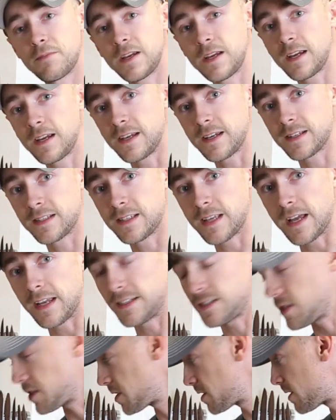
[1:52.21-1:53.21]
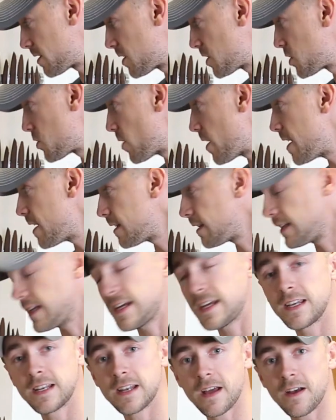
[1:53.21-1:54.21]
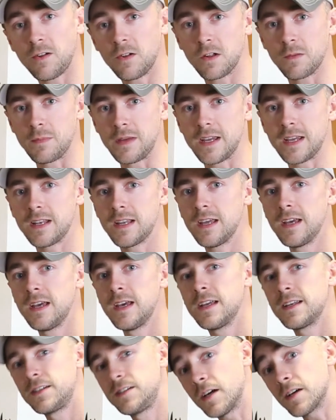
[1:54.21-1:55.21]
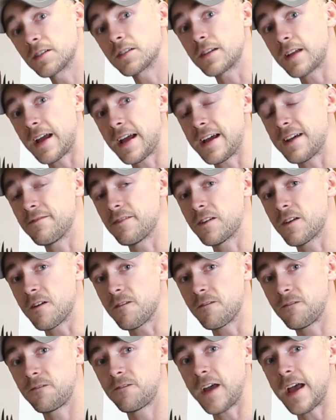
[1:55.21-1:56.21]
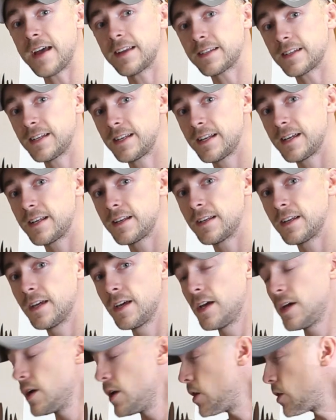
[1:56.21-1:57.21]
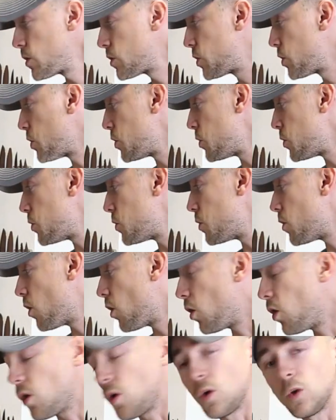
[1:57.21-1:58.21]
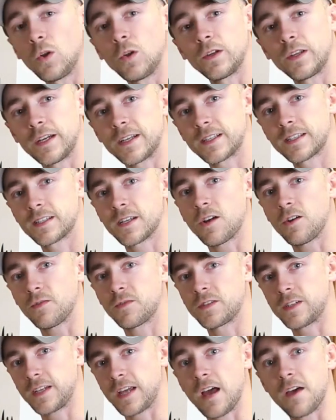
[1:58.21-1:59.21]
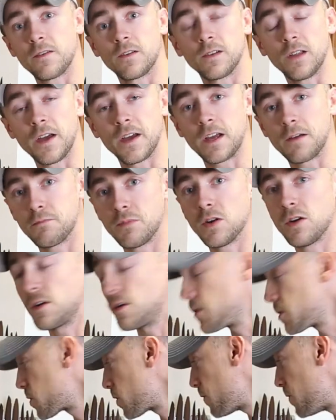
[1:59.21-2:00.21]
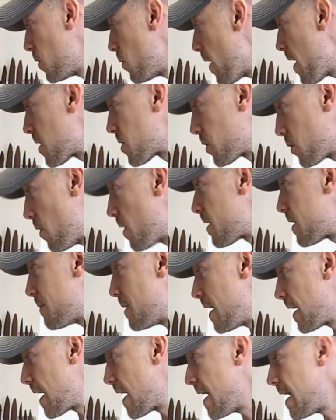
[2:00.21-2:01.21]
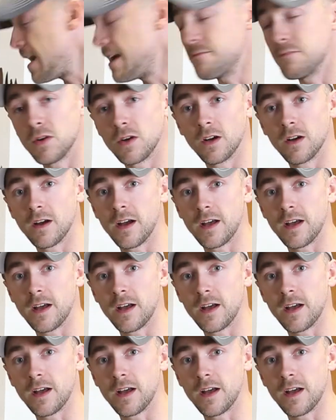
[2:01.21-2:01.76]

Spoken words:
being is that just straight lean elk meat doesn't have enough fat in it to hold itself together like a burger. So if you actually wanted to make a hamburger